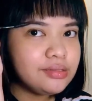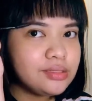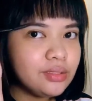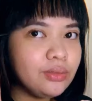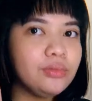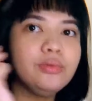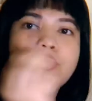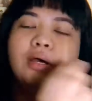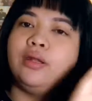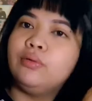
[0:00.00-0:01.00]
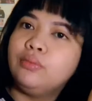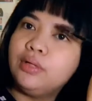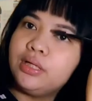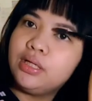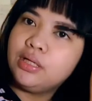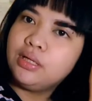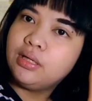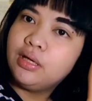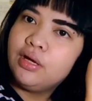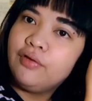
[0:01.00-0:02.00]
So I don't really
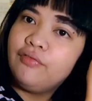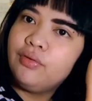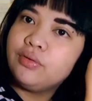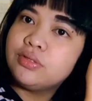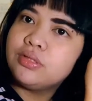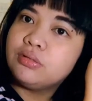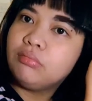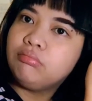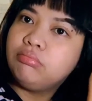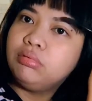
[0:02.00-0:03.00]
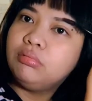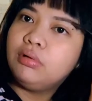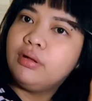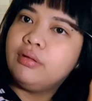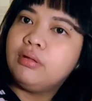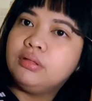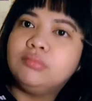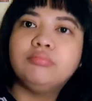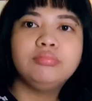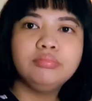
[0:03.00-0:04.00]
focus on the
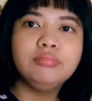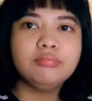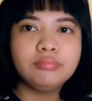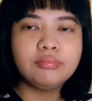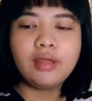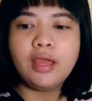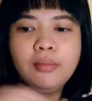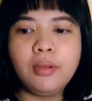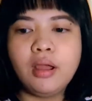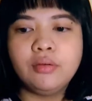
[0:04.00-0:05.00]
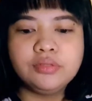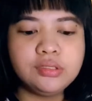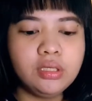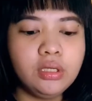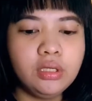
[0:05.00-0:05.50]
eyebrows